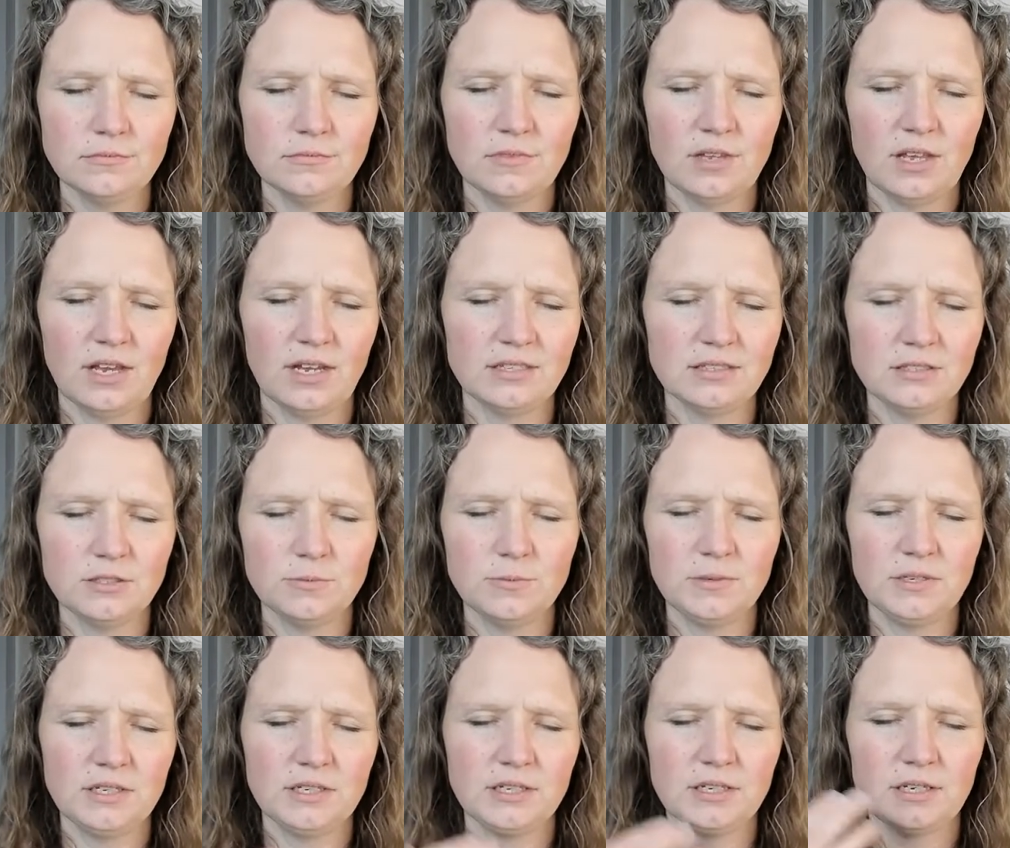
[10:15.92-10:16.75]
And
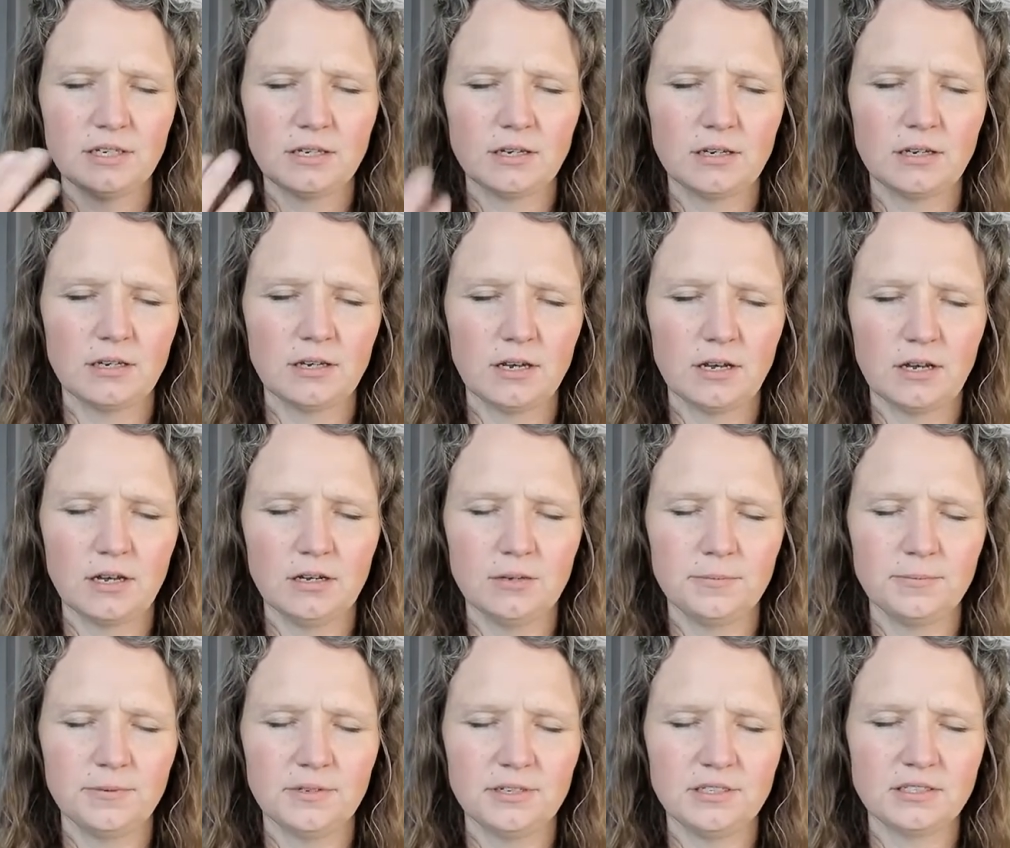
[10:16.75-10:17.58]
speaking
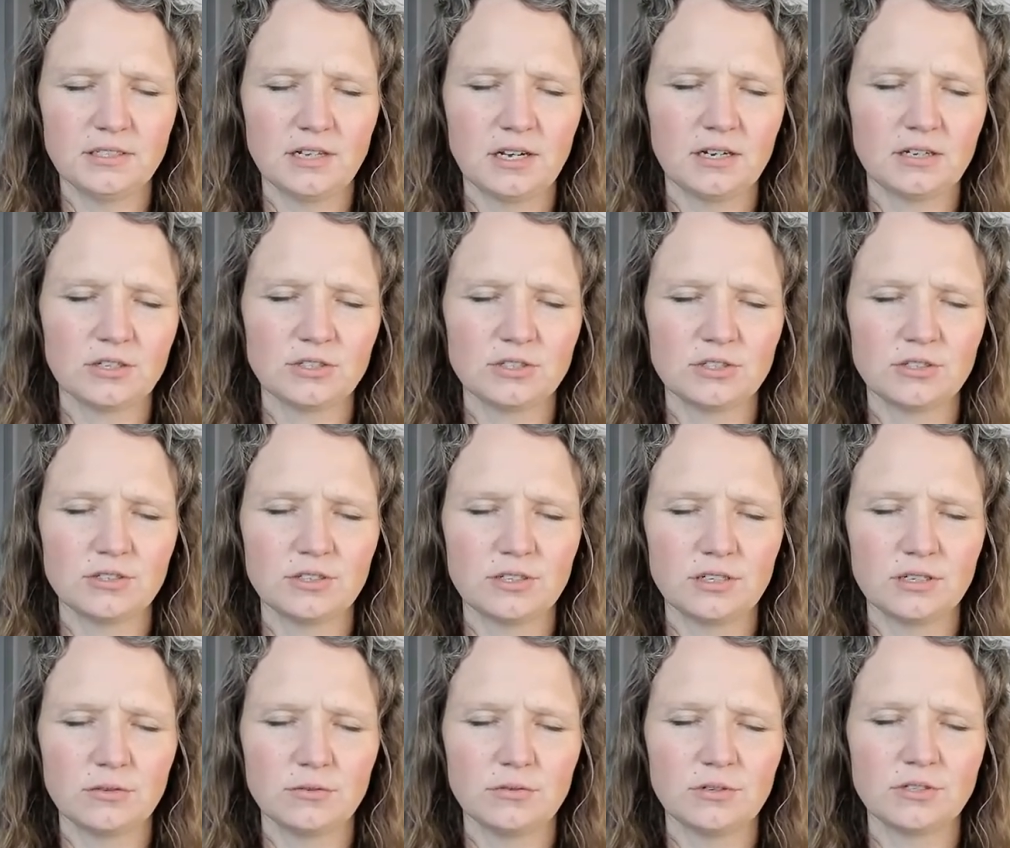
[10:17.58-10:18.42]
up is
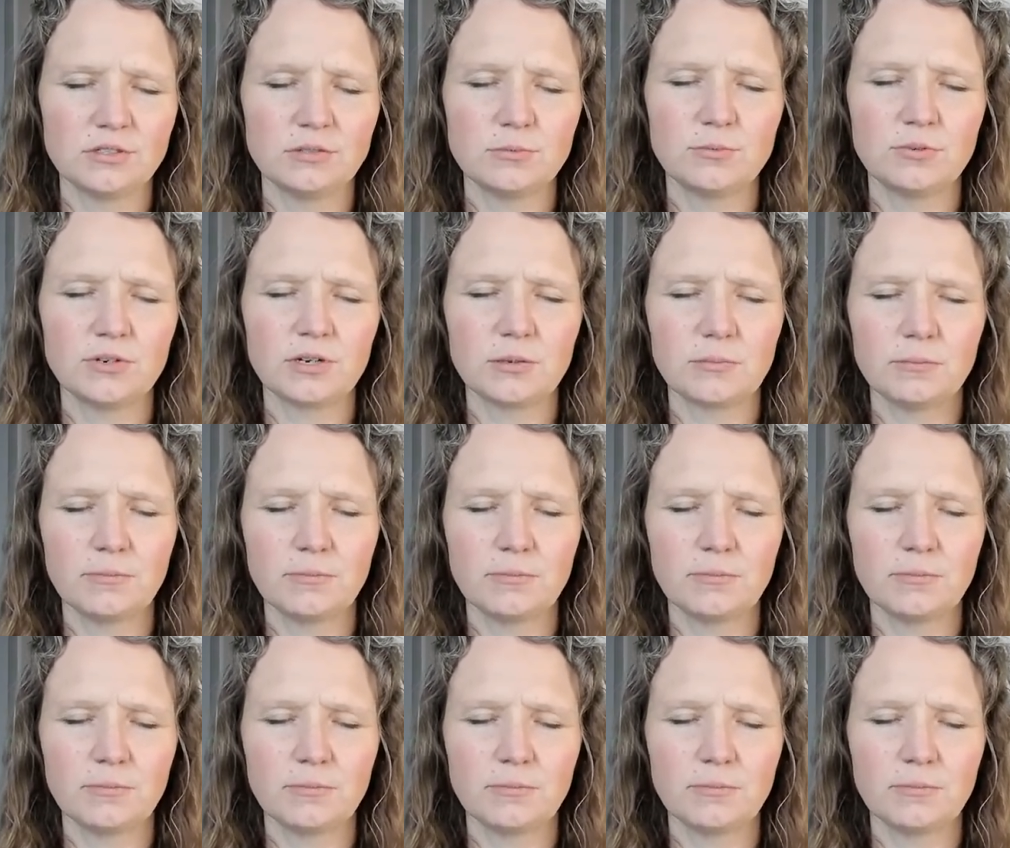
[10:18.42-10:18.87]
actually going to bring